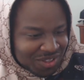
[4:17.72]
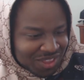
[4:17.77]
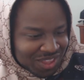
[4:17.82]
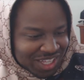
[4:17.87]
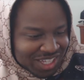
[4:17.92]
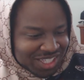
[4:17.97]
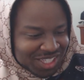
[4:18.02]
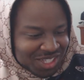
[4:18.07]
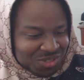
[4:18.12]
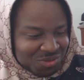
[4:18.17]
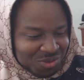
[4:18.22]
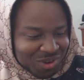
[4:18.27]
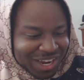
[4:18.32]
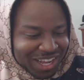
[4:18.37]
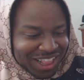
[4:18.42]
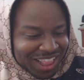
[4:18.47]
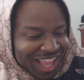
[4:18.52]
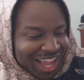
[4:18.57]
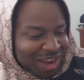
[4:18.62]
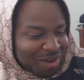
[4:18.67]
This is
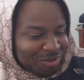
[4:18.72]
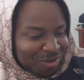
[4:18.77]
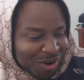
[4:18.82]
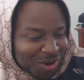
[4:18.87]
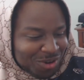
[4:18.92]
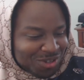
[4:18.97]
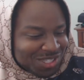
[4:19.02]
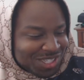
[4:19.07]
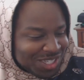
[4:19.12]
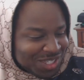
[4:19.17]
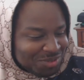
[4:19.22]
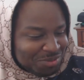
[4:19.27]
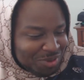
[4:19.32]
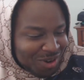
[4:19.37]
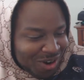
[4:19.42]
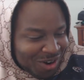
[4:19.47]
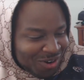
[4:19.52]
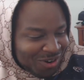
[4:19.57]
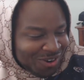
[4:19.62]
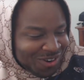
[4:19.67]
Run Like Roses,
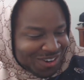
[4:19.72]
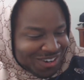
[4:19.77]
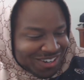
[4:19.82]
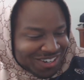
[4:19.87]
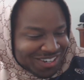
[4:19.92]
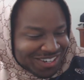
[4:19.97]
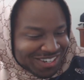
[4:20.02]
bro.